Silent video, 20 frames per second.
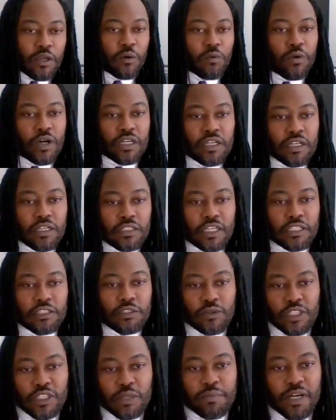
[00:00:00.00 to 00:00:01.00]
What good is that
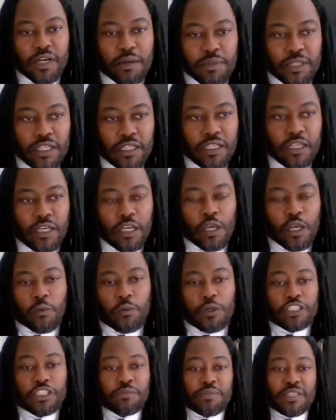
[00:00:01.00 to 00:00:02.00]
doing the public?
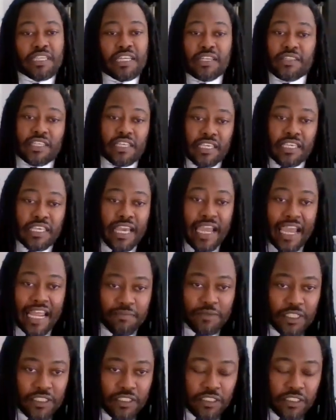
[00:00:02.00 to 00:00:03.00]
We should be in the
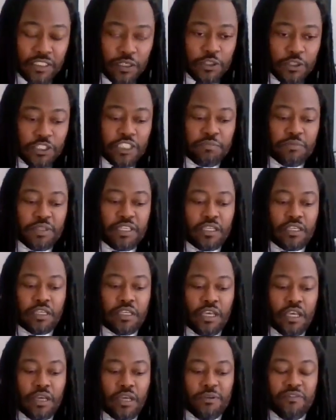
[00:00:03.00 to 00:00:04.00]
academies. We should
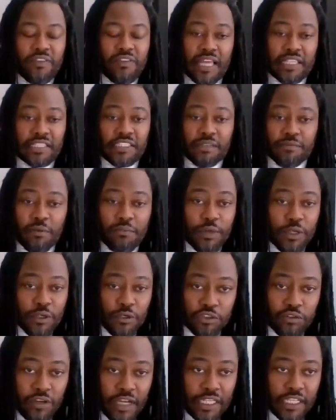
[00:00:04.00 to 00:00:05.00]
be providing supplemental
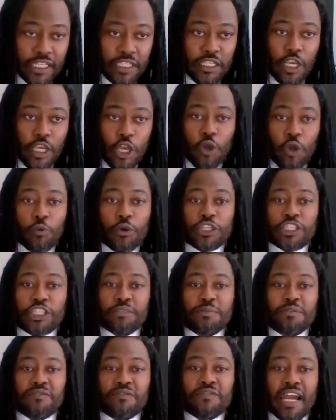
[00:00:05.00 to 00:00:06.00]
training. We
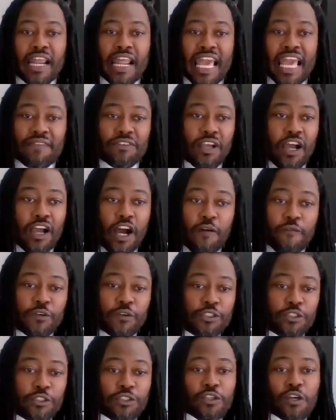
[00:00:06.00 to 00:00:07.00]
should be having
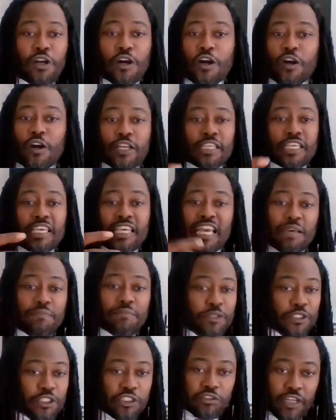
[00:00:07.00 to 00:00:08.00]
officers on
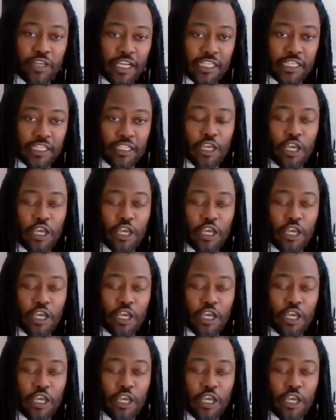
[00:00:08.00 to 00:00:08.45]
campus training.